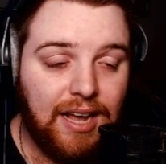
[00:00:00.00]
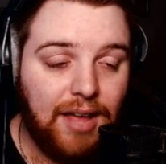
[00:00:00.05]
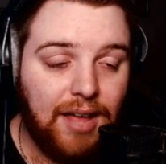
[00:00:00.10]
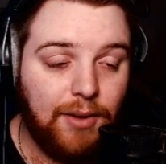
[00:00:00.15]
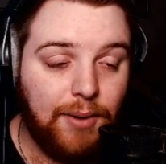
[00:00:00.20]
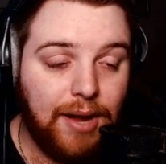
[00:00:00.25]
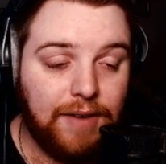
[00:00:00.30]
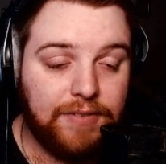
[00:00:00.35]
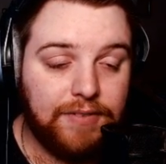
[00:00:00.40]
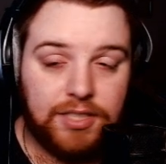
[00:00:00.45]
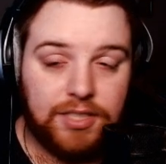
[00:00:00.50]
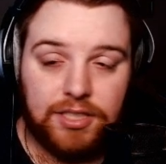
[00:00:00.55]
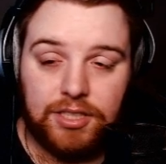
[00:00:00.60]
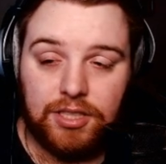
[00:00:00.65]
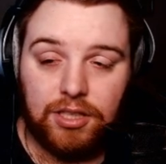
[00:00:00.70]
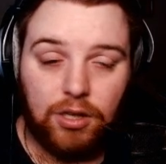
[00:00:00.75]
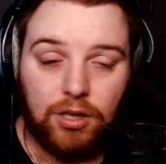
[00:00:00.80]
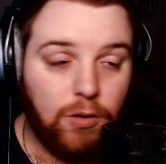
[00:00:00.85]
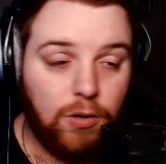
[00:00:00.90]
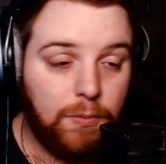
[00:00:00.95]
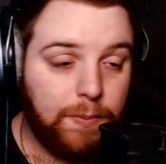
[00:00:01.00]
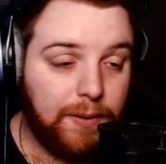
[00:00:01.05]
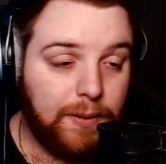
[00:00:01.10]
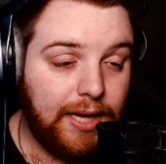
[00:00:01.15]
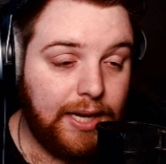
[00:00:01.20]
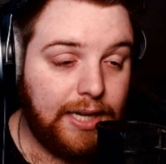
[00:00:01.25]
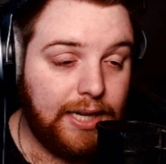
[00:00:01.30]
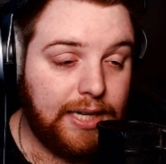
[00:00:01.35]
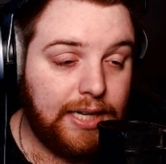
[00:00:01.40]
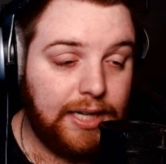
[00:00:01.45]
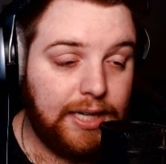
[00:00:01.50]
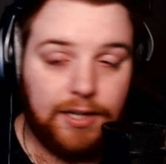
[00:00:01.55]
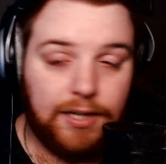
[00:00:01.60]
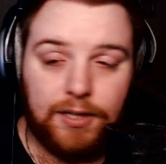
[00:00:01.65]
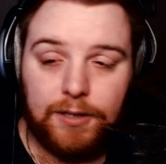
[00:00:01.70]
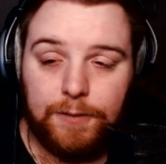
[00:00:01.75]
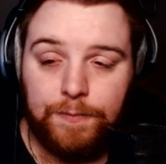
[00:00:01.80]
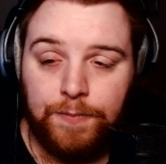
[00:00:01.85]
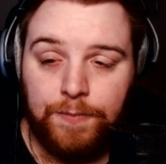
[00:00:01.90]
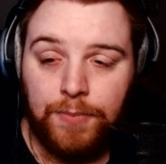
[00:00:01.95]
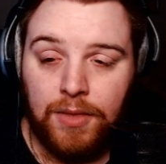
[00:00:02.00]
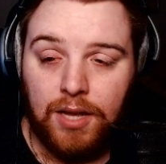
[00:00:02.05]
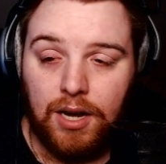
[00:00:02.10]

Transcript: And we have Slow Blake here.